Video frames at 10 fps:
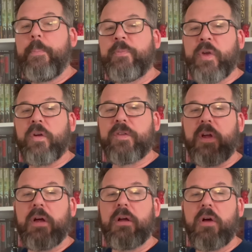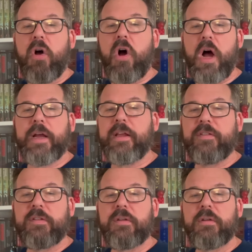Tulsa,
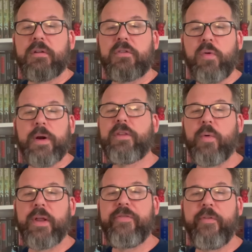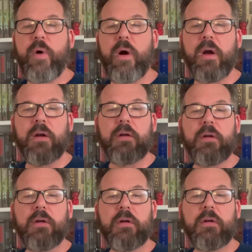August 2024
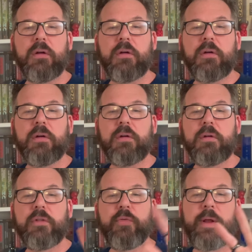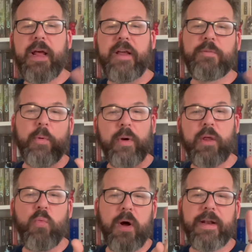three days, but really
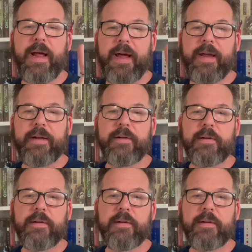one day.